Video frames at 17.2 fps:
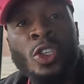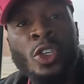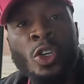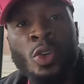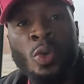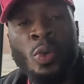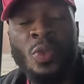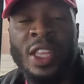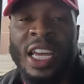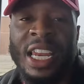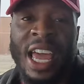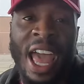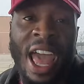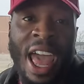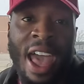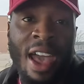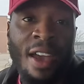of you that
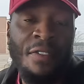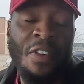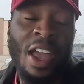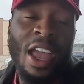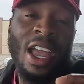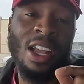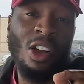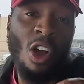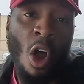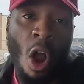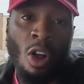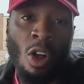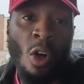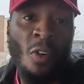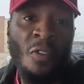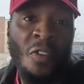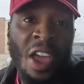have a
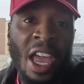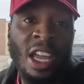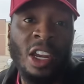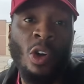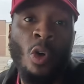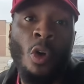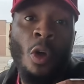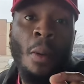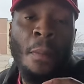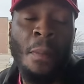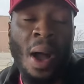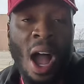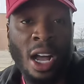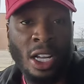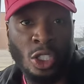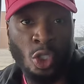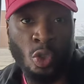cargo van or a
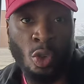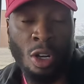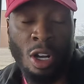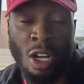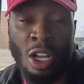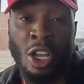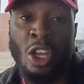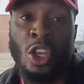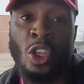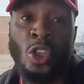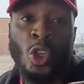box truck,